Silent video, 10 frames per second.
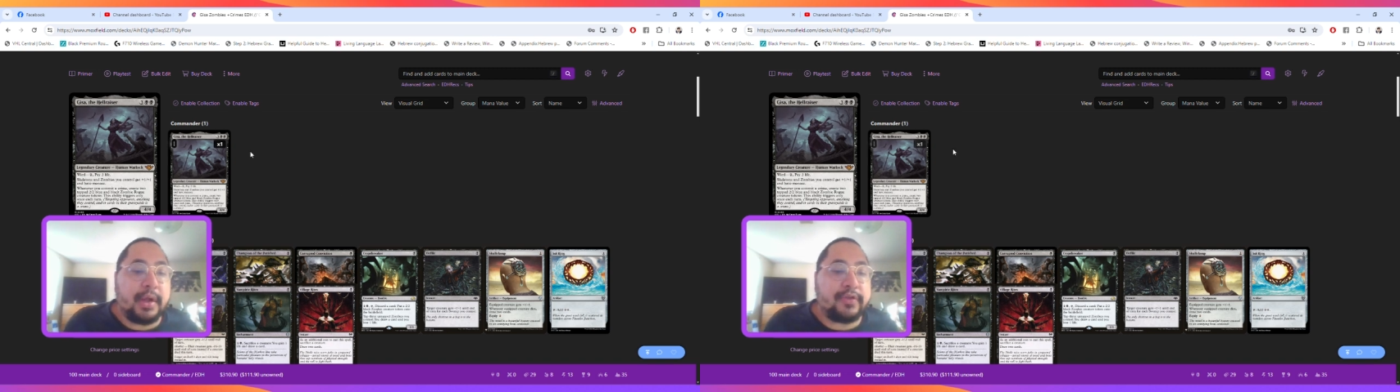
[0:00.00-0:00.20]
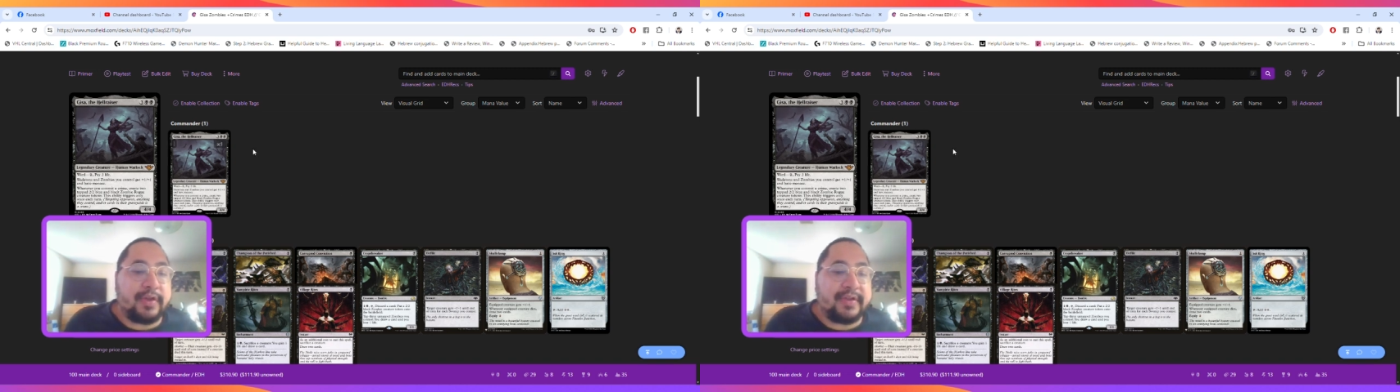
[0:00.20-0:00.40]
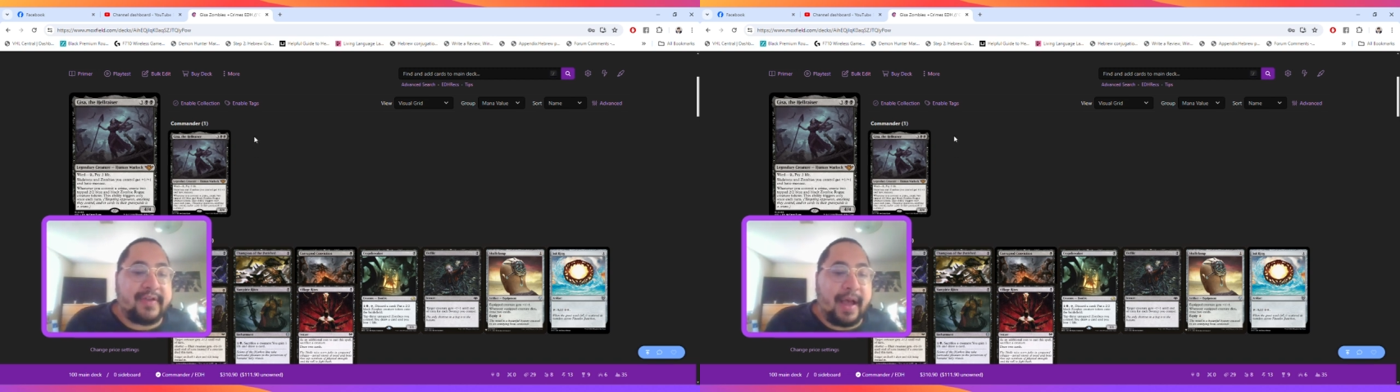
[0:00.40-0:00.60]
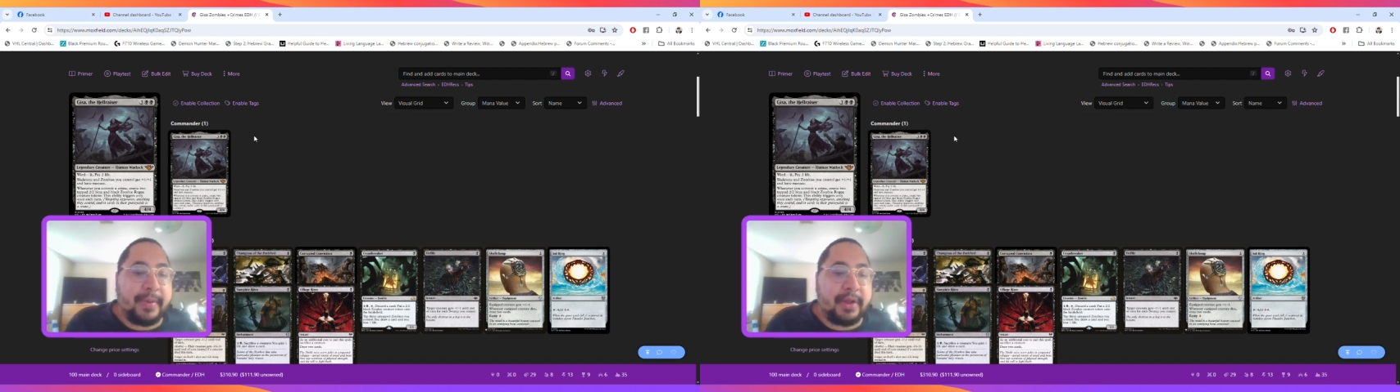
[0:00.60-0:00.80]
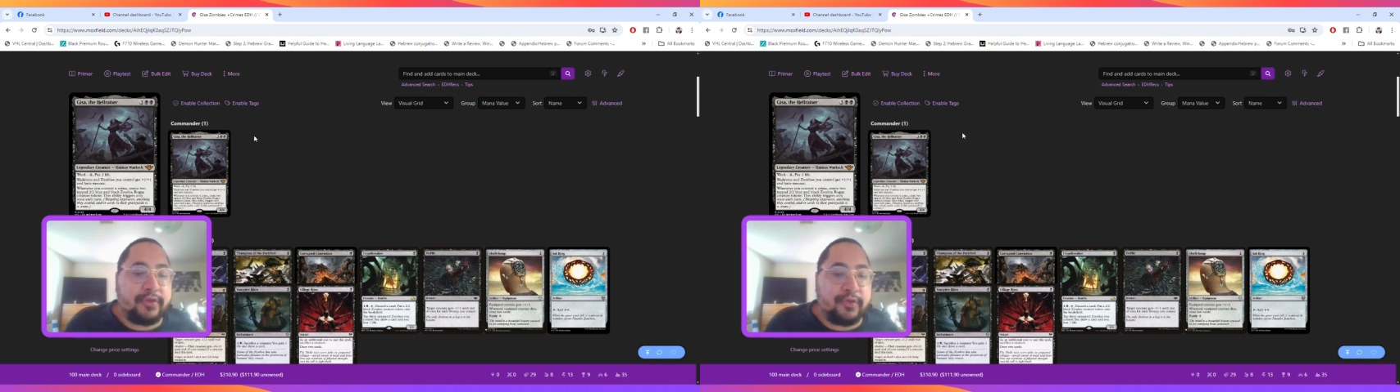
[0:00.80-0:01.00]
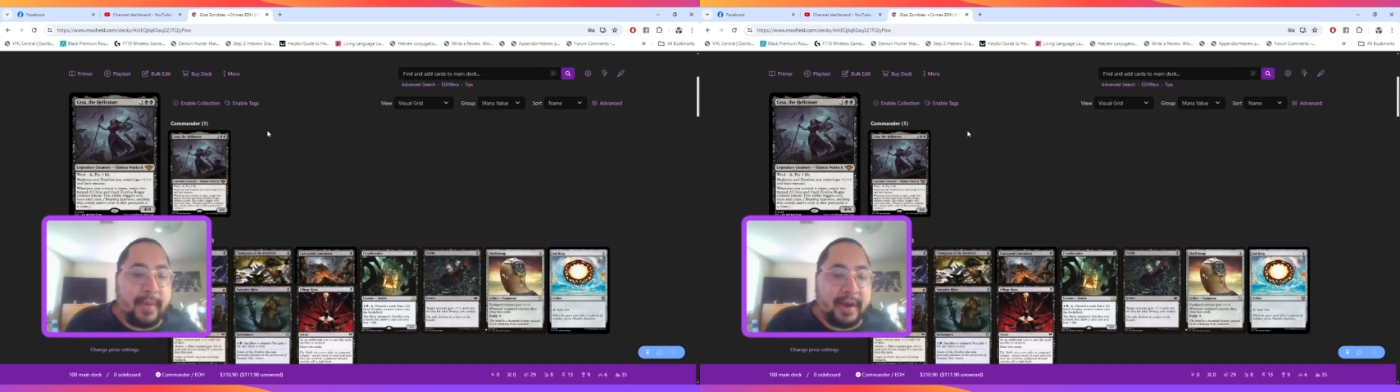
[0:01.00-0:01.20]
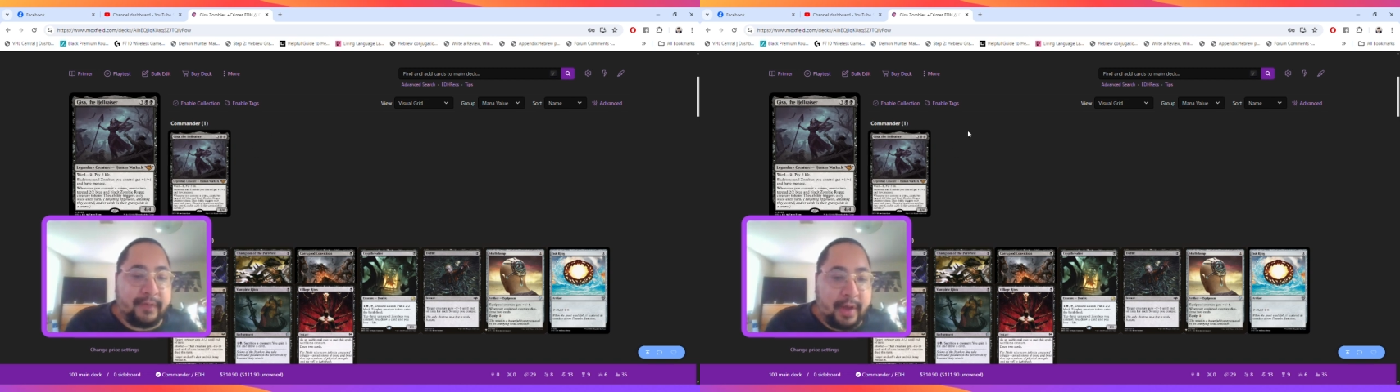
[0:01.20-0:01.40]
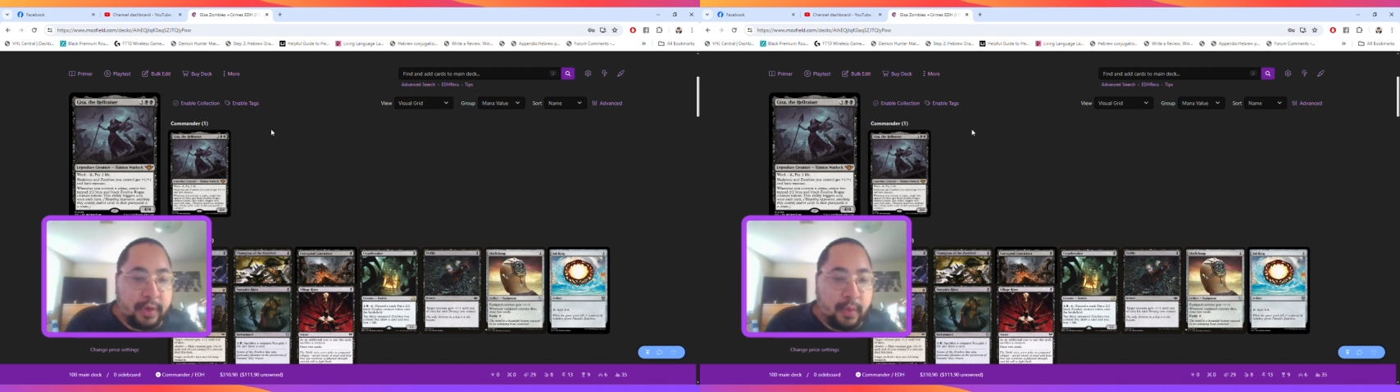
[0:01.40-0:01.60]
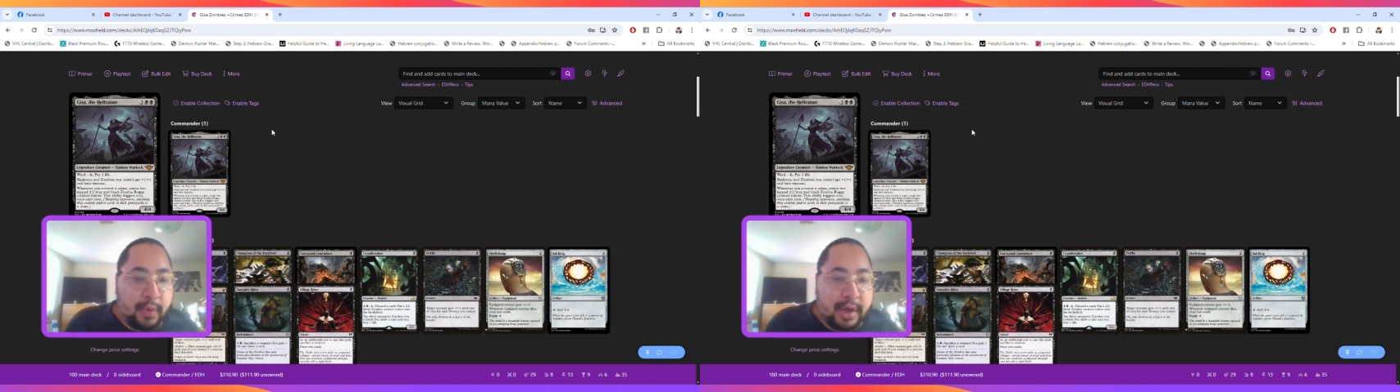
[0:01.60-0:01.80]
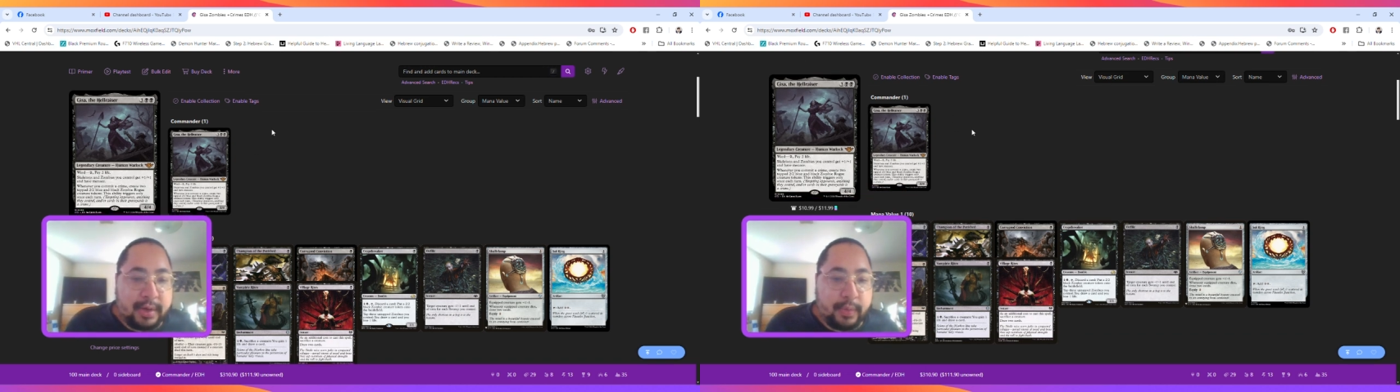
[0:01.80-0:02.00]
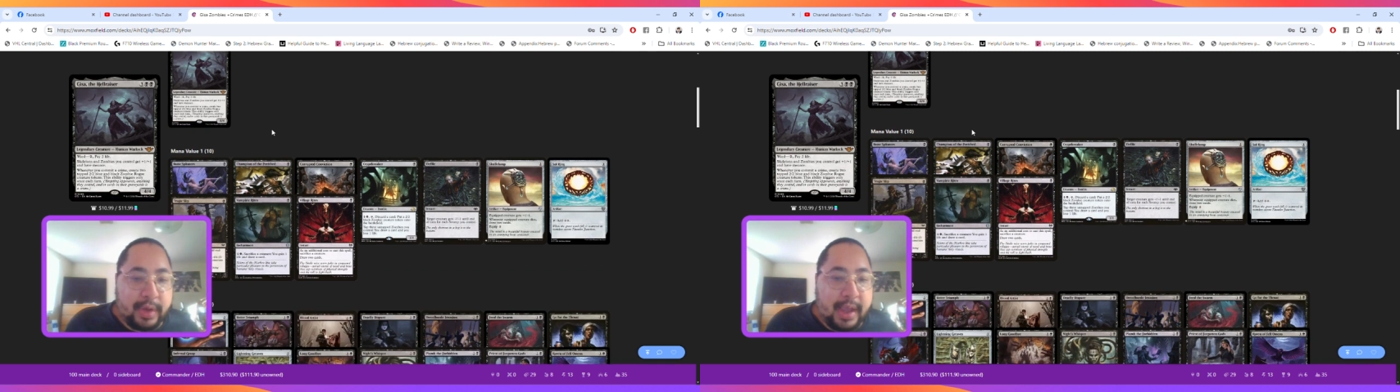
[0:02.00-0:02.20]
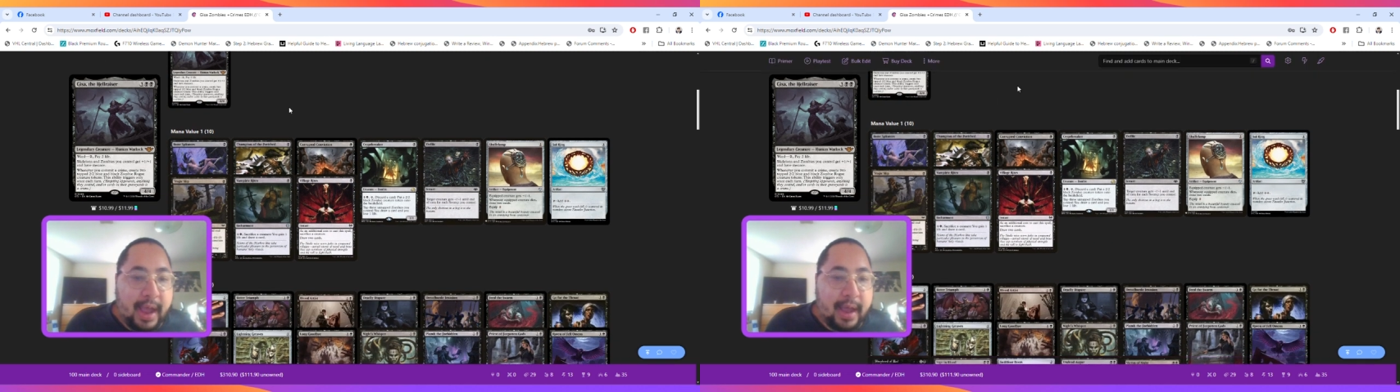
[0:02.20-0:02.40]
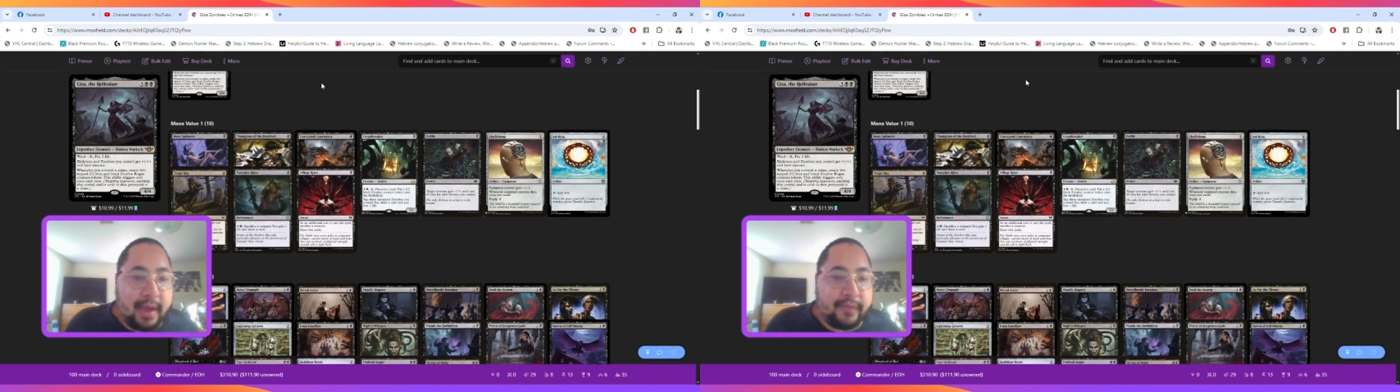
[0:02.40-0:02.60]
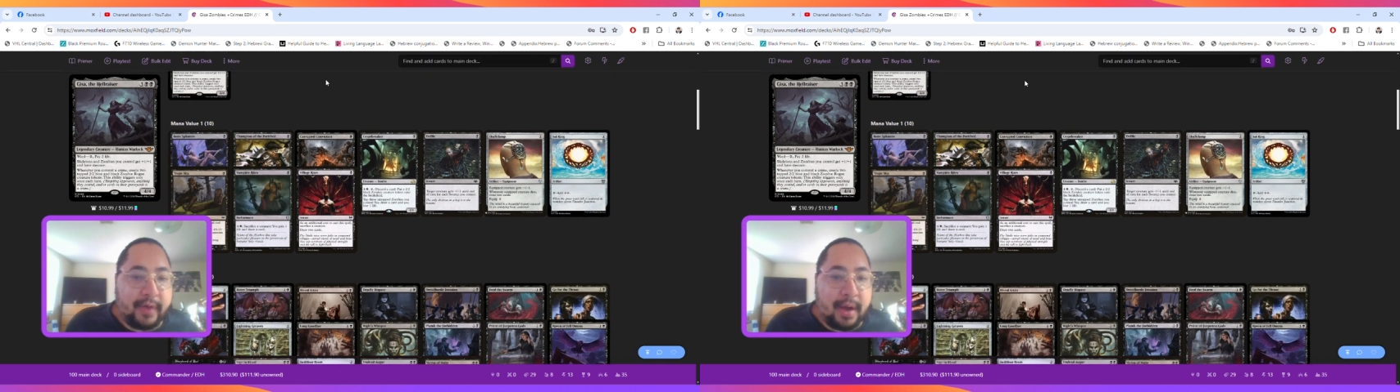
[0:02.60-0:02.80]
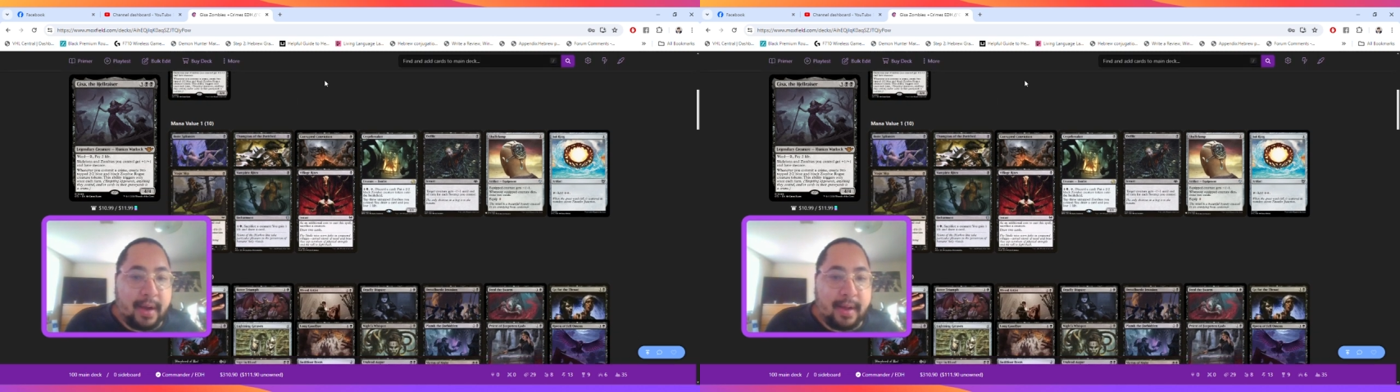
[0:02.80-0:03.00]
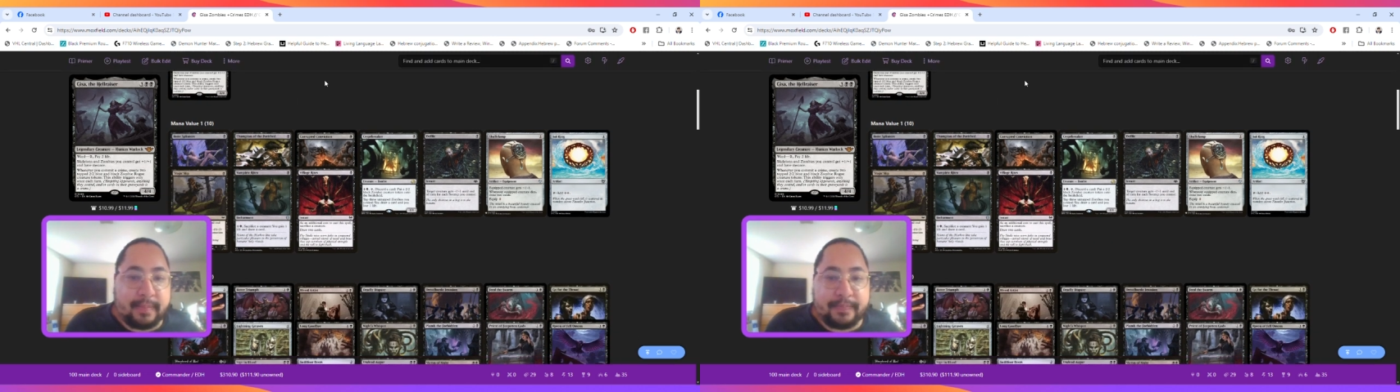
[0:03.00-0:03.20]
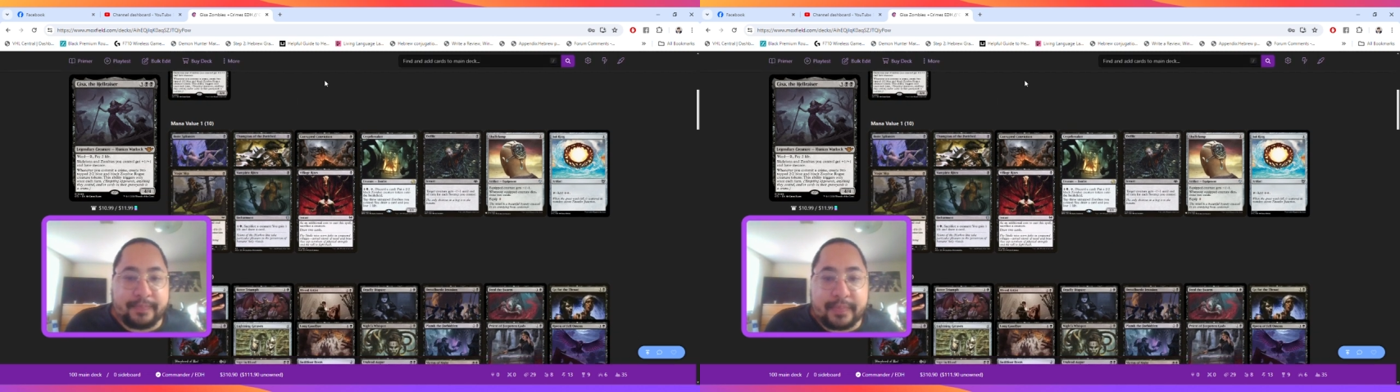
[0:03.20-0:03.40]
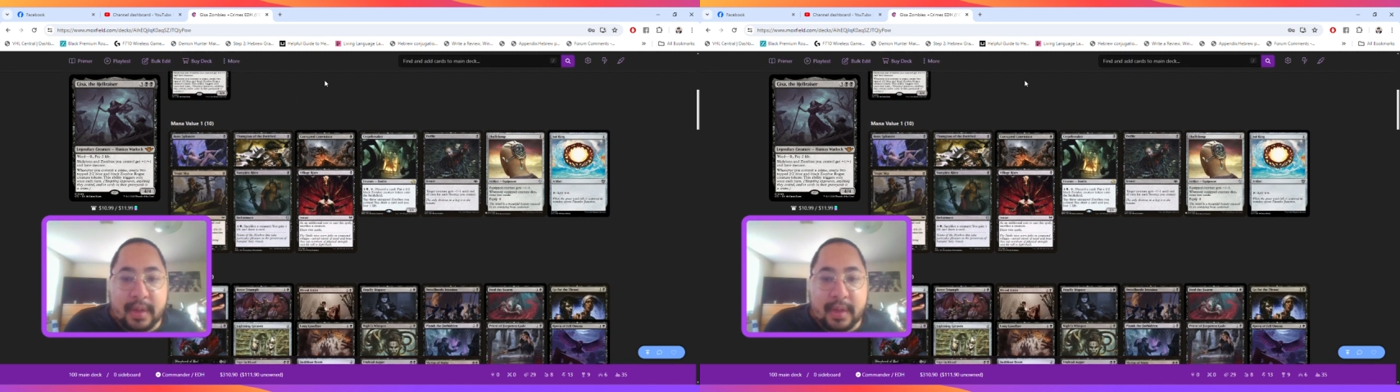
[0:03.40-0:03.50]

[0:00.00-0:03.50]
So let's hop into mana value 1. We have some